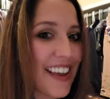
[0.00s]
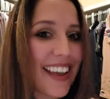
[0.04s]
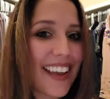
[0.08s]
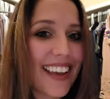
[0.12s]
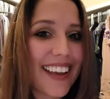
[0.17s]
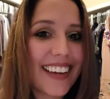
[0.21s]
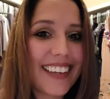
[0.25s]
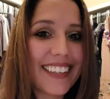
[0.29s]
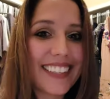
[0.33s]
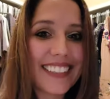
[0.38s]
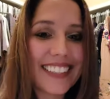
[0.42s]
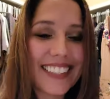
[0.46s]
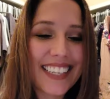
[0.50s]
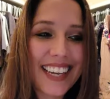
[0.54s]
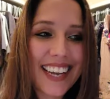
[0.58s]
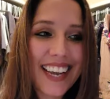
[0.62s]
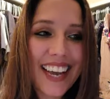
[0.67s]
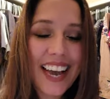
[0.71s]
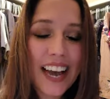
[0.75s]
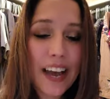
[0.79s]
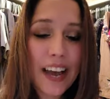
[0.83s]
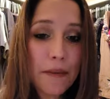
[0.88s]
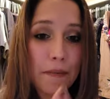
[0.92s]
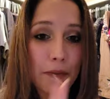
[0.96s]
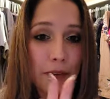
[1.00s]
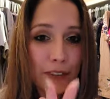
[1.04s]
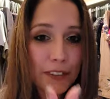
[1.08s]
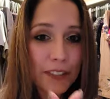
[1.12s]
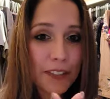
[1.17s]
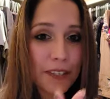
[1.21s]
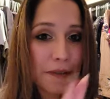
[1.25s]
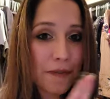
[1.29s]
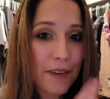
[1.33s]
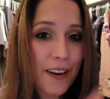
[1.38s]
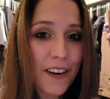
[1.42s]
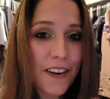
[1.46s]
and I
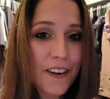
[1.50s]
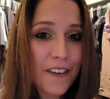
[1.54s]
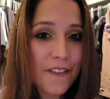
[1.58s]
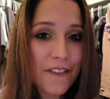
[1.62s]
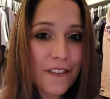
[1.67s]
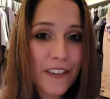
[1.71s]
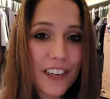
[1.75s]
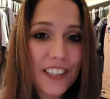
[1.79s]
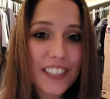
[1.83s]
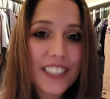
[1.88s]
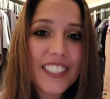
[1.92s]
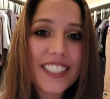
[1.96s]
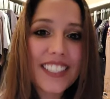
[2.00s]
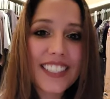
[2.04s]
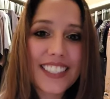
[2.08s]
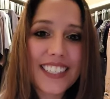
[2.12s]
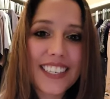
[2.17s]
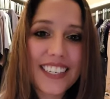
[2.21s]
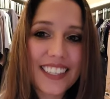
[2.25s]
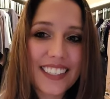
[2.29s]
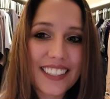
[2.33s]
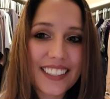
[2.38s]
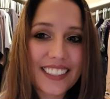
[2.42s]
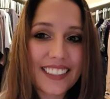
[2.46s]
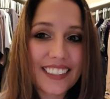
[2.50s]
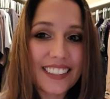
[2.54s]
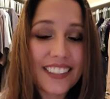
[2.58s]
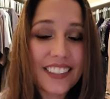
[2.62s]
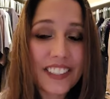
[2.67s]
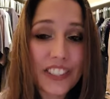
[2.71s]
posted about her first uh,